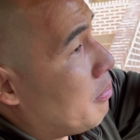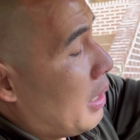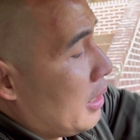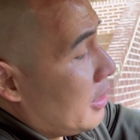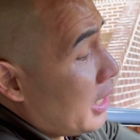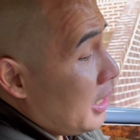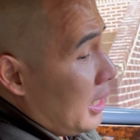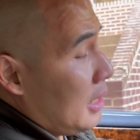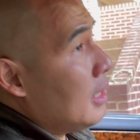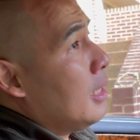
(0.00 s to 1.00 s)
other than
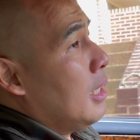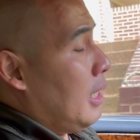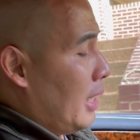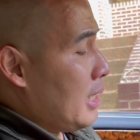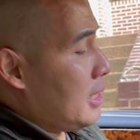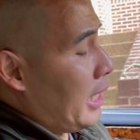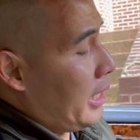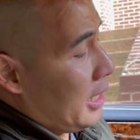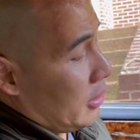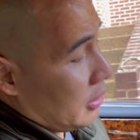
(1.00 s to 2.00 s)
that uh, let's check
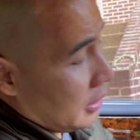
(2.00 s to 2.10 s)
it out